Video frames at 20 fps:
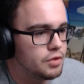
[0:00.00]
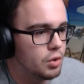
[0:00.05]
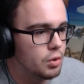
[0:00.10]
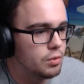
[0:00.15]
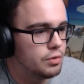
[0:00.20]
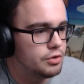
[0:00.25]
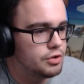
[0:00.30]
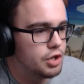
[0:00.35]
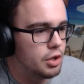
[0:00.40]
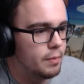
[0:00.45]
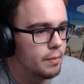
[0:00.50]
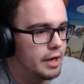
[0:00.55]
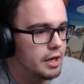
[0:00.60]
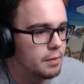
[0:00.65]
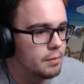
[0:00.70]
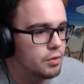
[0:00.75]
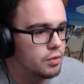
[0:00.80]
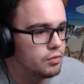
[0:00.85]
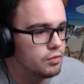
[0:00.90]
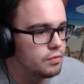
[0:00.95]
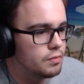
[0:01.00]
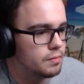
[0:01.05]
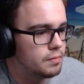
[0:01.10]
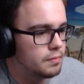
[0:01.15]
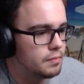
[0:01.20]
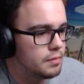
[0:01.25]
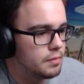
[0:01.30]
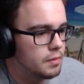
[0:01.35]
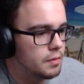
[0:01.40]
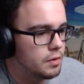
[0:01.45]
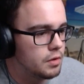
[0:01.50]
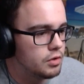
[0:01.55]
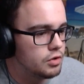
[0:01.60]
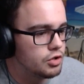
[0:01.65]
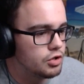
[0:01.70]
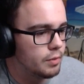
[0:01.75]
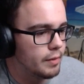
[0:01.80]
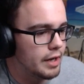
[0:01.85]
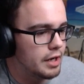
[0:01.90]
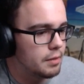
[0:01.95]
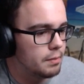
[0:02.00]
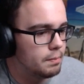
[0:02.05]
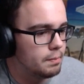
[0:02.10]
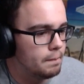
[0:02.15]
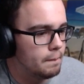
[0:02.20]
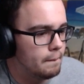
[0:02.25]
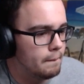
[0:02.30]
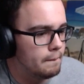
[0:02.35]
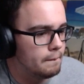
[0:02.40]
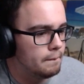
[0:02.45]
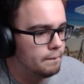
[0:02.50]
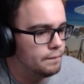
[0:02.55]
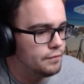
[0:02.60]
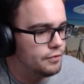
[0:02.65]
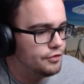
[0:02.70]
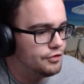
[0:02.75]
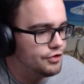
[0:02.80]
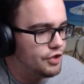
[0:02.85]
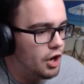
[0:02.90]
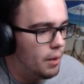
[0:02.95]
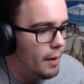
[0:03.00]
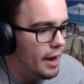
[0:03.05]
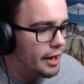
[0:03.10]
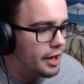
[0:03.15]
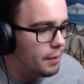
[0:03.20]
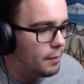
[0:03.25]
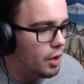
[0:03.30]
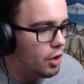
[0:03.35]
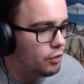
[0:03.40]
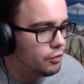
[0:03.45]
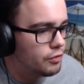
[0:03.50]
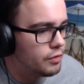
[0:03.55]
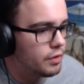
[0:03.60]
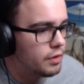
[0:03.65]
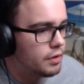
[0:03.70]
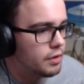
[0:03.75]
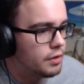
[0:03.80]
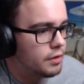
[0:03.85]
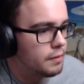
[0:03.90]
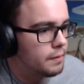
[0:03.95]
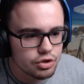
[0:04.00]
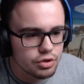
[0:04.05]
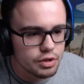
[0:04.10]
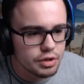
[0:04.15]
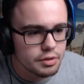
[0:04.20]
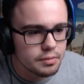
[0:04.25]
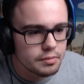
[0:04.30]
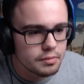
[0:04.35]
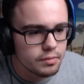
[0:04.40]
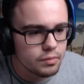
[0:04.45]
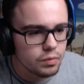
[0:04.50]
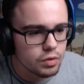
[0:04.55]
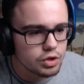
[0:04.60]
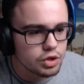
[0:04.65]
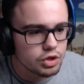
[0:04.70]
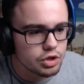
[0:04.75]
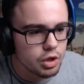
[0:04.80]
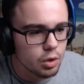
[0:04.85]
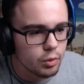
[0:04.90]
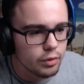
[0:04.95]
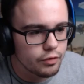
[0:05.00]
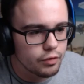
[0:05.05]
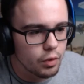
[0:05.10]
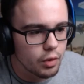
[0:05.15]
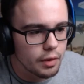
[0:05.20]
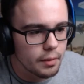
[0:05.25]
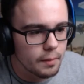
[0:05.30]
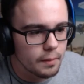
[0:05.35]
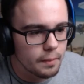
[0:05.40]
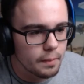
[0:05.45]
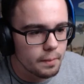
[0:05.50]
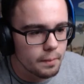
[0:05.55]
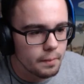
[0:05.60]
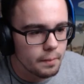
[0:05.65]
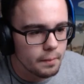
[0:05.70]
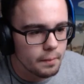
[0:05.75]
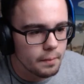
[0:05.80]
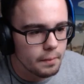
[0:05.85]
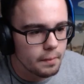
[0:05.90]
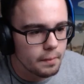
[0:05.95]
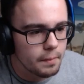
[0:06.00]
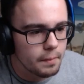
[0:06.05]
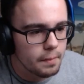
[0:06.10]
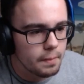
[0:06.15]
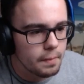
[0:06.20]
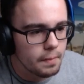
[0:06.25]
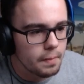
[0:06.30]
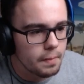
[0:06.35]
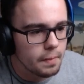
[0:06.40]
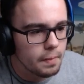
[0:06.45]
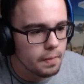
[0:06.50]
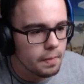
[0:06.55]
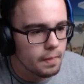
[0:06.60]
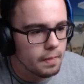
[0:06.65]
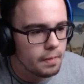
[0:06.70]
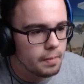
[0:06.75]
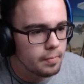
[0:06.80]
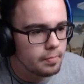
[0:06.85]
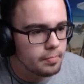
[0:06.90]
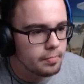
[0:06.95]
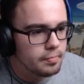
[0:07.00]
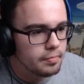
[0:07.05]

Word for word: Don't, don't make a move. Don't make move! Don't make a move! Actually, we're just going for it.